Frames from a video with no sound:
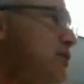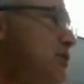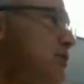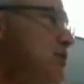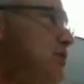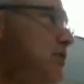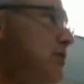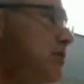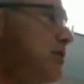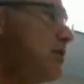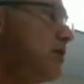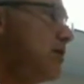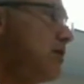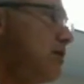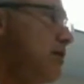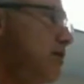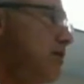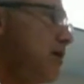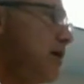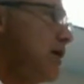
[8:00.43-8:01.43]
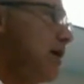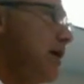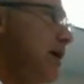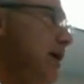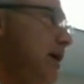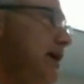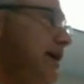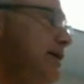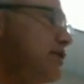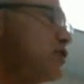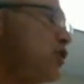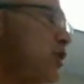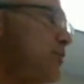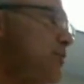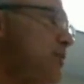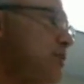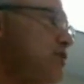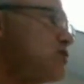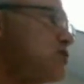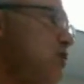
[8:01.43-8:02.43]
to
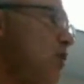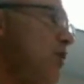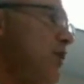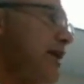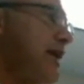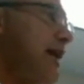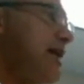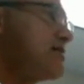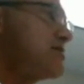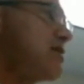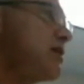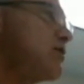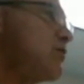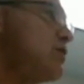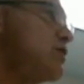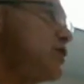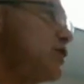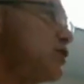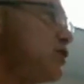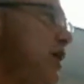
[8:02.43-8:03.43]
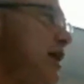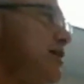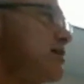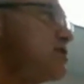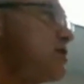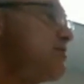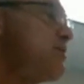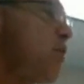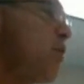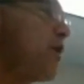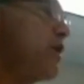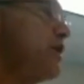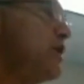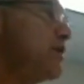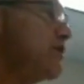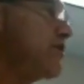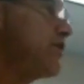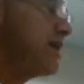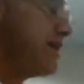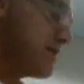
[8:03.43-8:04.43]
interpret the story as. In other words, you're trying to support
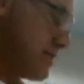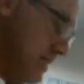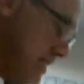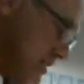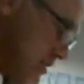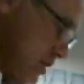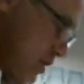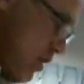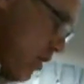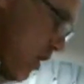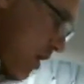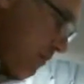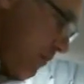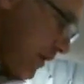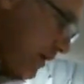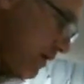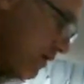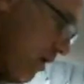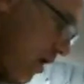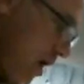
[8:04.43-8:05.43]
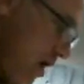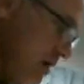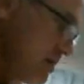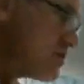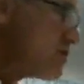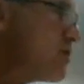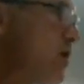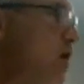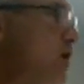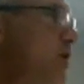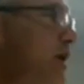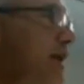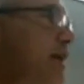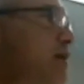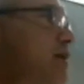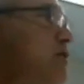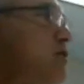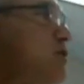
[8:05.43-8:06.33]
your thesis, but you also need to